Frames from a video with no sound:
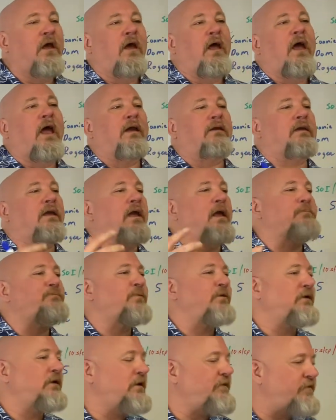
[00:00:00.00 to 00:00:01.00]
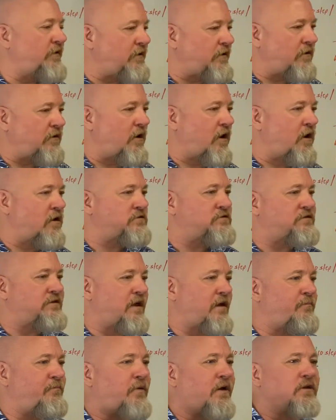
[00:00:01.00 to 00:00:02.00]
I can't believe that it costs
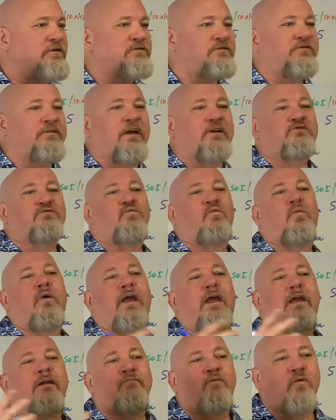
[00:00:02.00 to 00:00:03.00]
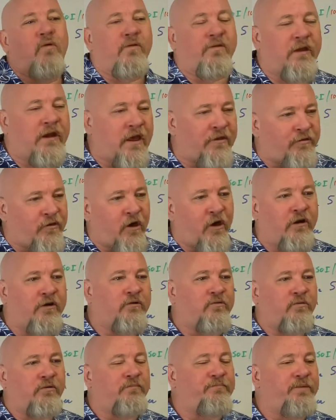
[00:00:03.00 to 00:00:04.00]
that much. That's way more than I thought it
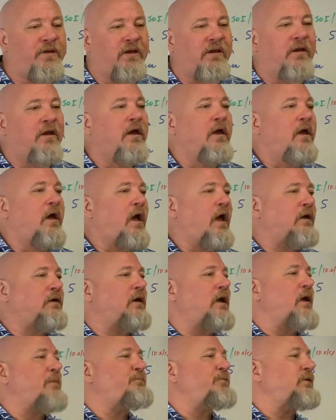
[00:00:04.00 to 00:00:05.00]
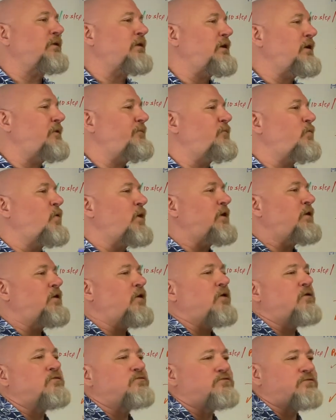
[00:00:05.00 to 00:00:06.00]
would be. I can't believe
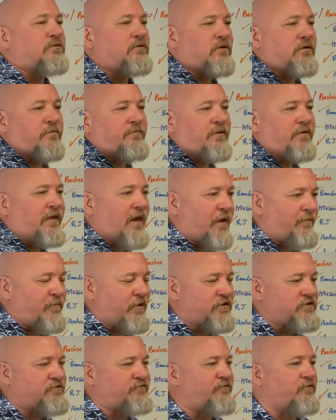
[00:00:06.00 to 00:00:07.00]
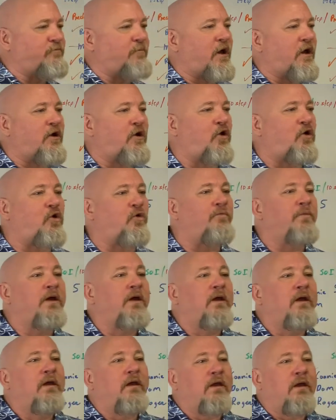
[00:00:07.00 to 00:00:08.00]
windows are going to be that much for my home.
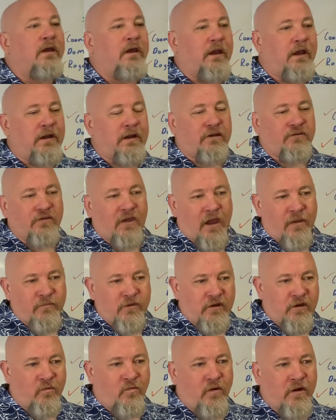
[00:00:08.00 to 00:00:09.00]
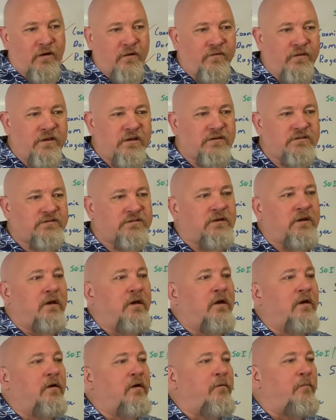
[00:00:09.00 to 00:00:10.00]
Anytime you get one of these
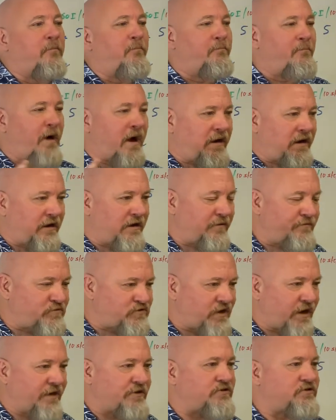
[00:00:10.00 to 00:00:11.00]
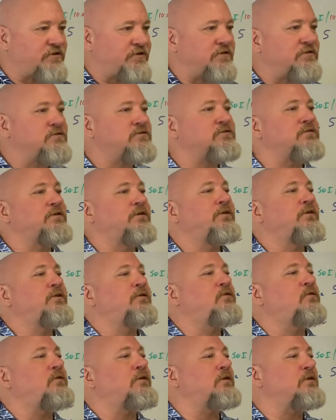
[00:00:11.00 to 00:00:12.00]
money objections,
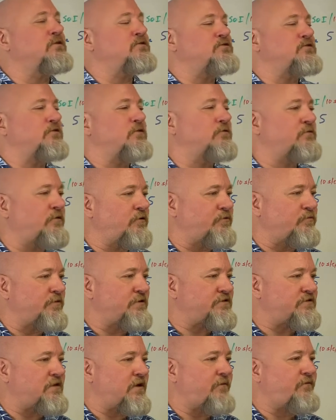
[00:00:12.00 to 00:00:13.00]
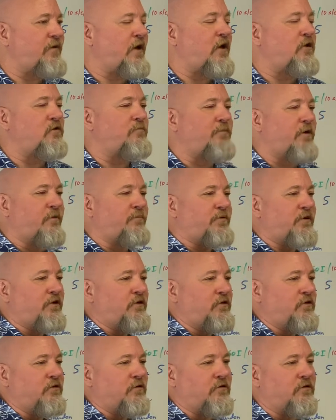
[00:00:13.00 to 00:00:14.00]
you can insert the three-step value bump
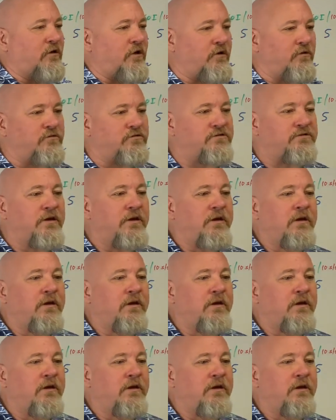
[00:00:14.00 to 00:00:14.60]
into your close.